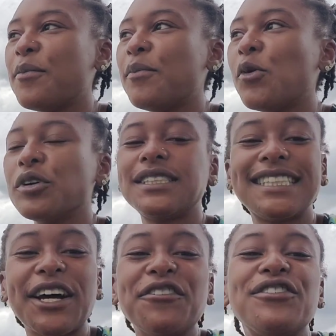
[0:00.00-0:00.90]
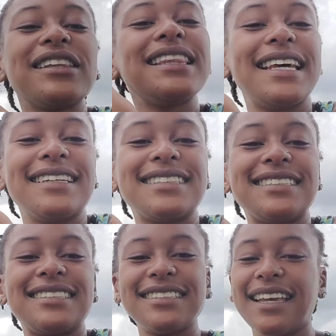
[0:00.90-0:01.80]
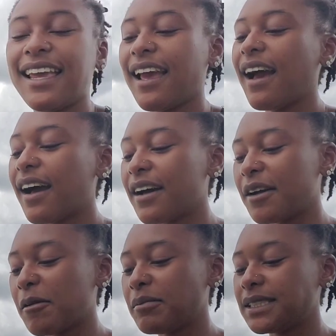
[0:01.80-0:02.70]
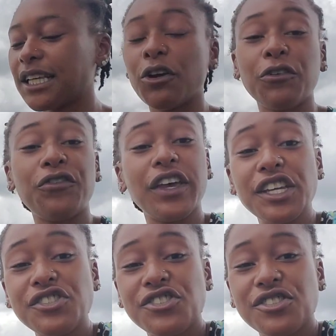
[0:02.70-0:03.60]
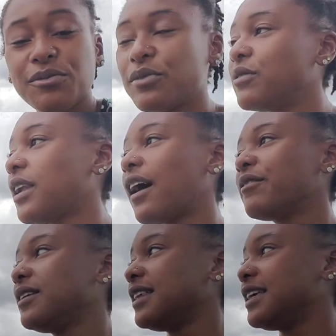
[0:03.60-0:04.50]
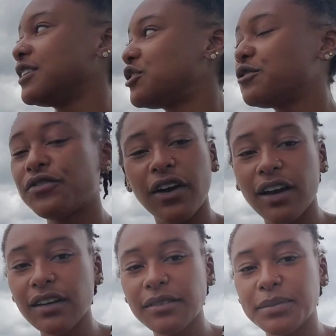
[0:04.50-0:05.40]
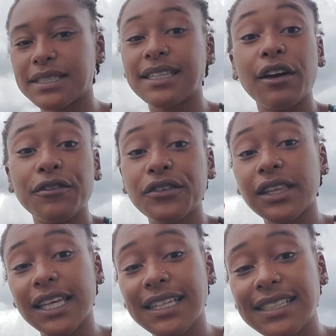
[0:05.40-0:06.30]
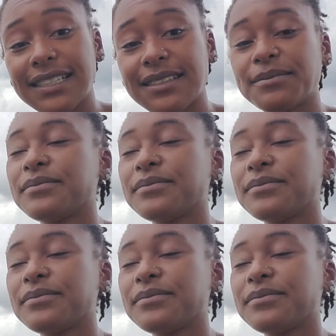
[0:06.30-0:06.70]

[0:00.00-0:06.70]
more selfless. Selfish will not really get you far, but selfless